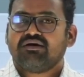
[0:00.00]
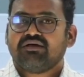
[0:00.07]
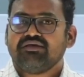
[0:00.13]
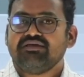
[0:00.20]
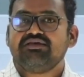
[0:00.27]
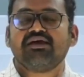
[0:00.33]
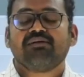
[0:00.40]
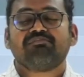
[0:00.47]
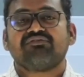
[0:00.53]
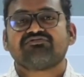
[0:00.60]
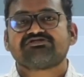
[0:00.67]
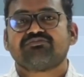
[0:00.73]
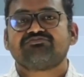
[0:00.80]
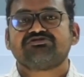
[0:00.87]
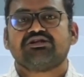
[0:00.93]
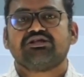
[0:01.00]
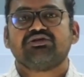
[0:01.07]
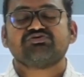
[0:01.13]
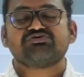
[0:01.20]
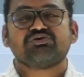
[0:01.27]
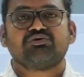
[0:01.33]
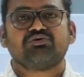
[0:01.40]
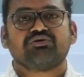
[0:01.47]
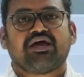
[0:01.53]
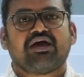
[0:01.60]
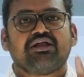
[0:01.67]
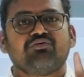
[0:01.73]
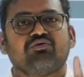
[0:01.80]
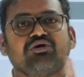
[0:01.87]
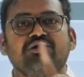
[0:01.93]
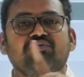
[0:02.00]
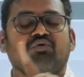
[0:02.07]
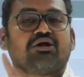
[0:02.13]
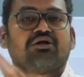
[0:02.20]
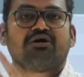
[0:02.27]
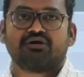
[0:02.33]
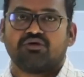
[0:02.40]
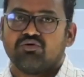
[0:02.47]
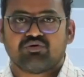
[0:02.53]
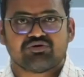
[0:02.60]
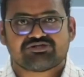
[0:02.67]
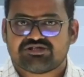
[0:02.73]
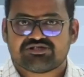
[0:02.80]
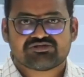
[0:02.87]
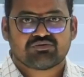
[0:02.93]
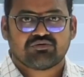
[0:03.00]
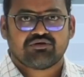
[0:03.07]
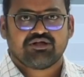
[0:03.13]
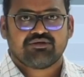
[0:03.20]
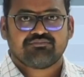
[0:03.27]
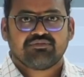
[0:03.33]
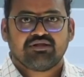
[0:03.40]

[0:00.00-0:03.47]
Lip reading: EMF subject used to carry only one or two questions only.